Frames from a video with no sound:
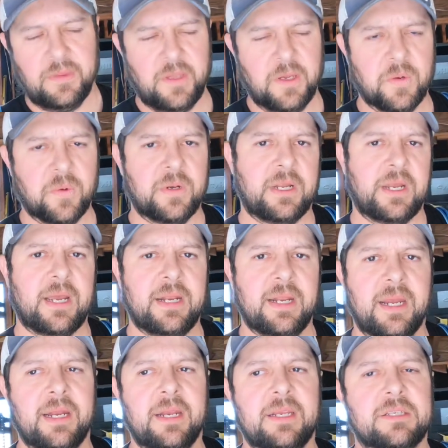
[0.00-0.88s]
think we're at
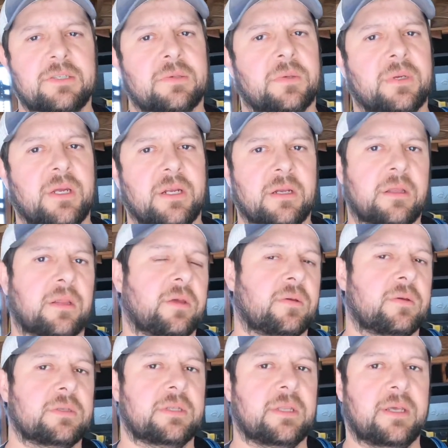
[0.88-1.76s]
980, so we're getting
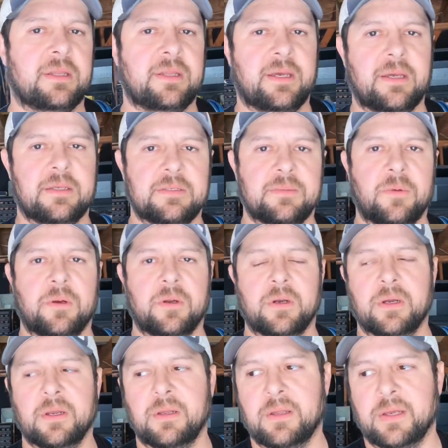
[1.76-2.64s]
close to that 1,000
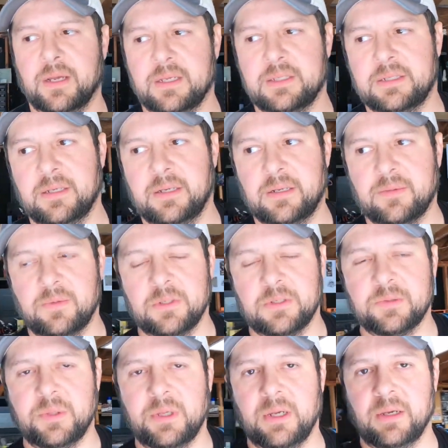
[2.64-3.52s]
mark. Like I said,
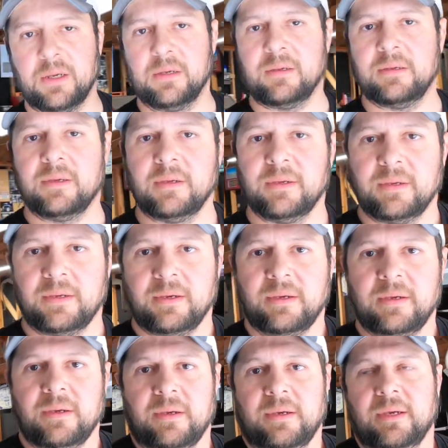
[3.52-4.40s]
once we hit
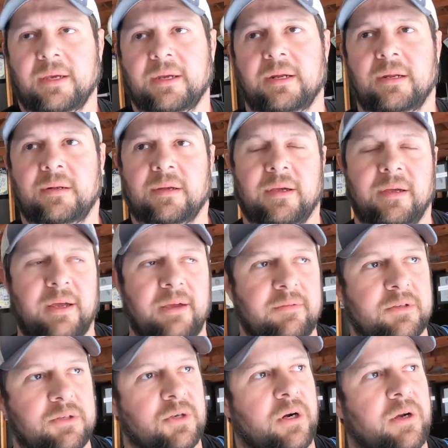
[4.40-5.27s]
it, I'll
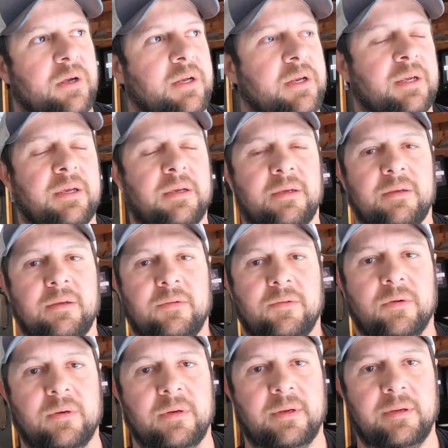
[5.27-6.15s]
have a drawing
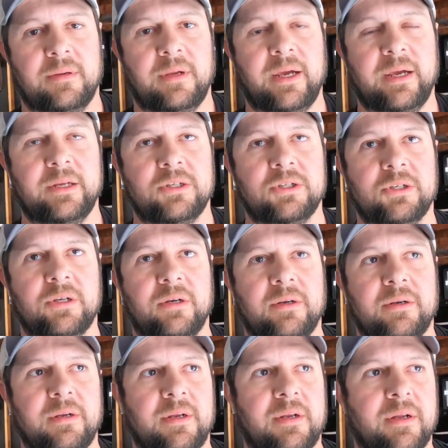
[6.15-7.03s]
for a hat and
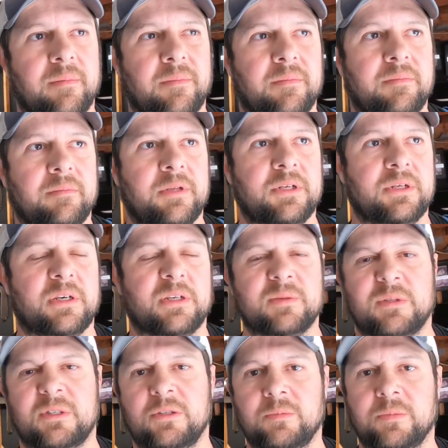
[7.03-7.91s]
shirt, and I'm in
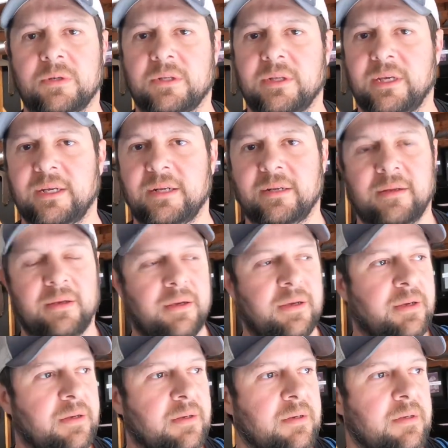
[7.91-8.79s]
talks with Super Clean.
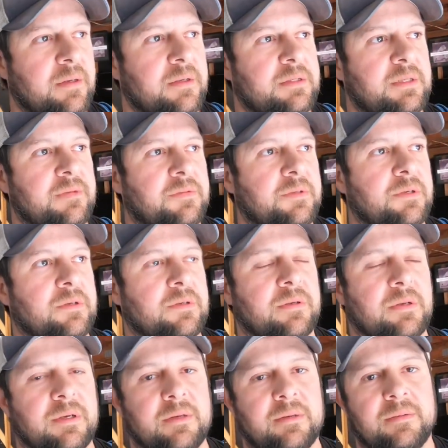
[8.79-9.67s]
See if
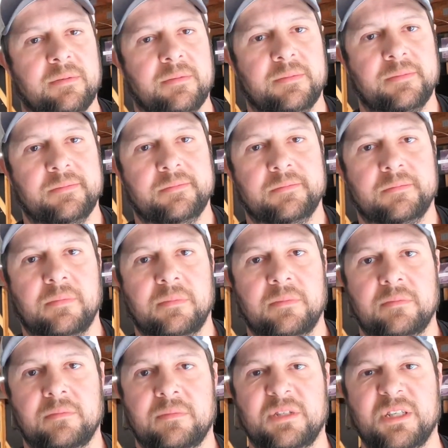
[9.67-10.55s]
they'll
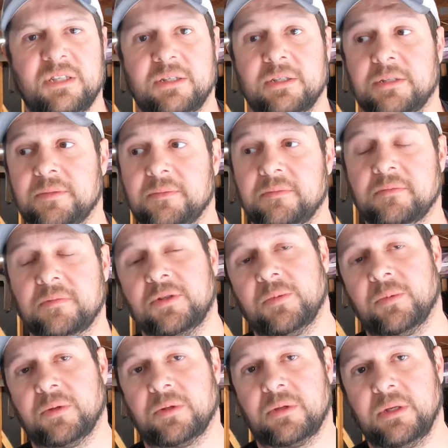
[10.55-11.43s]
send you some
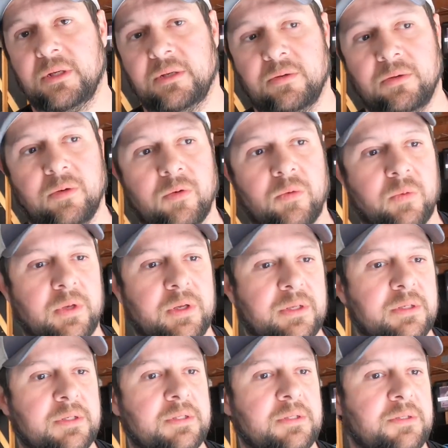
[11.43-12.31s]
Super Clean whoever
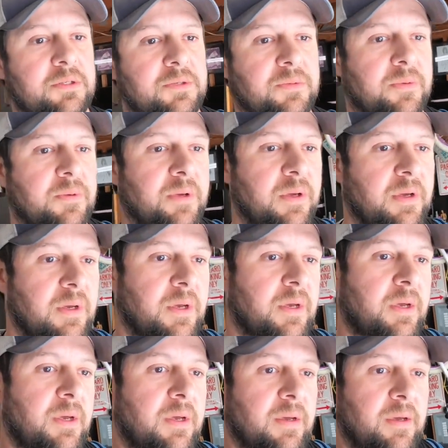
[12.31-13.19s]
wins too.
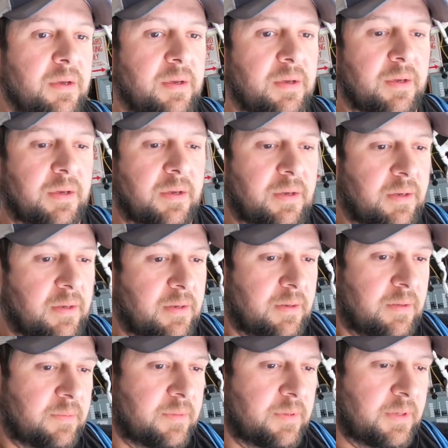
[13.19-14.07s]

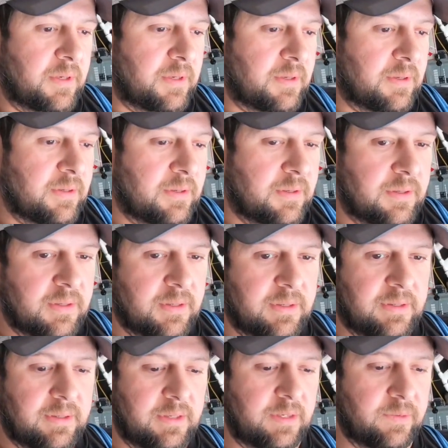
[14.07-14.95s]
But
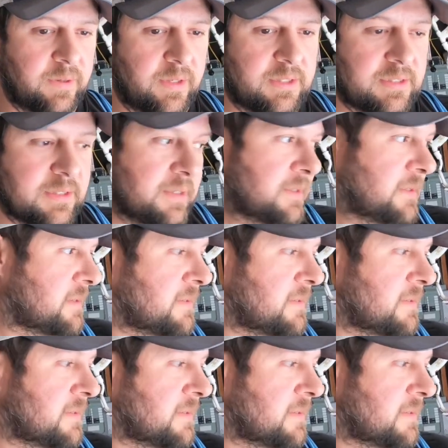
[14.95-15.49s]
anyways,